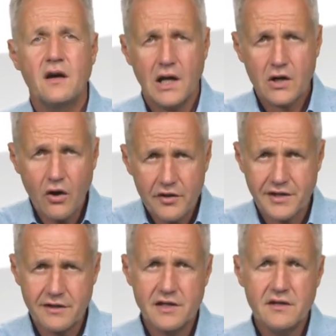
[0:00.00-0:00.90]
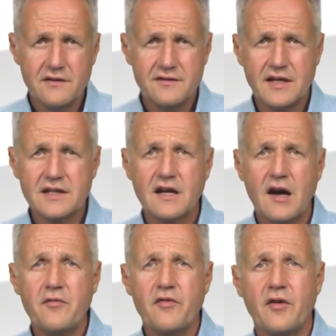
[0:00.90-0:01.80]
Accordingly, the
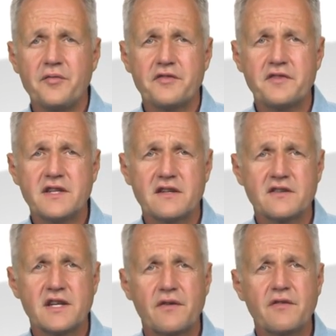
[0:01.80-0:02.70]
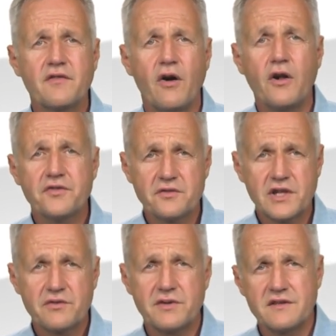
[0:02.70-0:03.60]
income from the feed-in tariff also
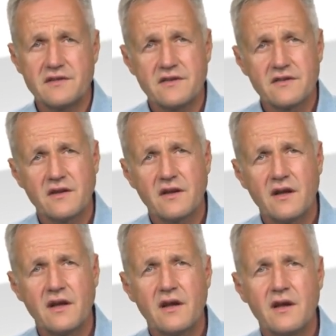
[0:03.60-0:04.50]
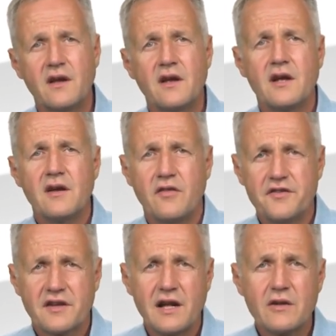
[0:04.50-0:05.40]
decreases.
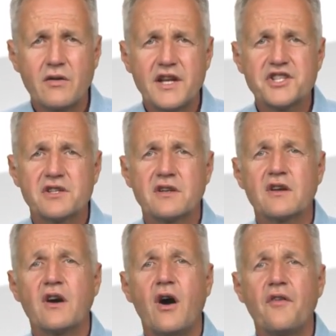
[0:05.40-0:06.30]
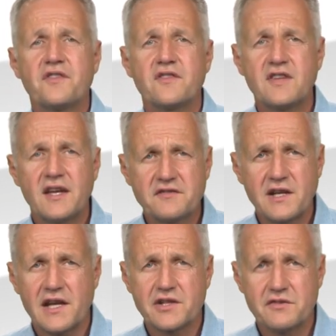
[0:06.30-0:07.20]
For the calculation of the saved
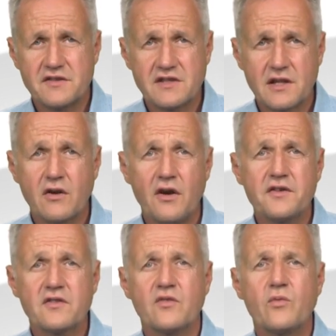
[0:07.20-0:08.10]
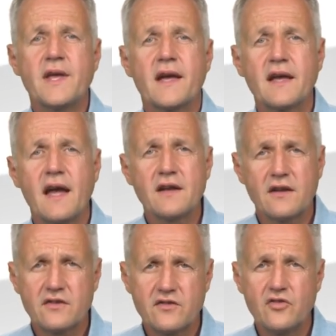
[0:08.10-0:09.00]
electricity costs, we again
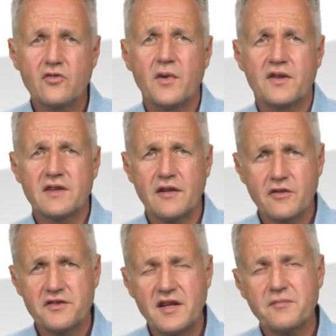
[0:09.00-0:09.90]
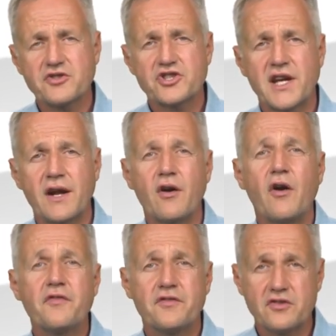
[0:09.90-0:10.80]
assume a self-consumption share
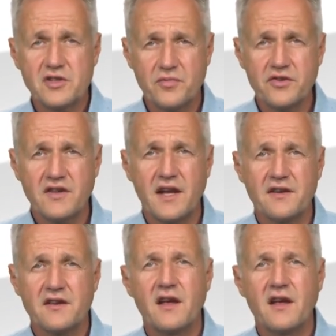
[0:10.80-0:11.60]
of 30%